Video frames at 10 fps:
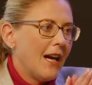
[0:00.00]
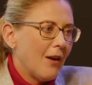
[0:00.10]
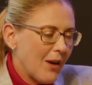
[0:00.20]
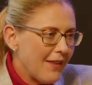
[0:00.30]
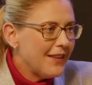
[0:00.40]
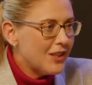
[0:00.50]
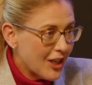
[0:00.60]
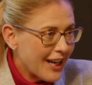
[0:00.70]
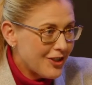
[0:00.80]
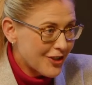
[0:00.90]
when the
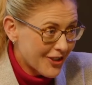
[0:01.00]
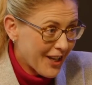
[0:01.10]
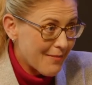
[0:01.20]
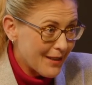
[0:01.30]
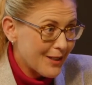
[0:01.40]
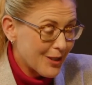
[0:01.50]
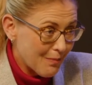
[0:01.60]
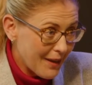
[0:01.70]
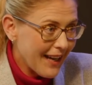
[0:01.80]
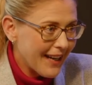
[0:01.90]
changes come into
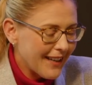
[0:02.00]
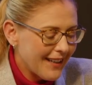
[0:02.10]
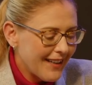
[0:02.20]
play,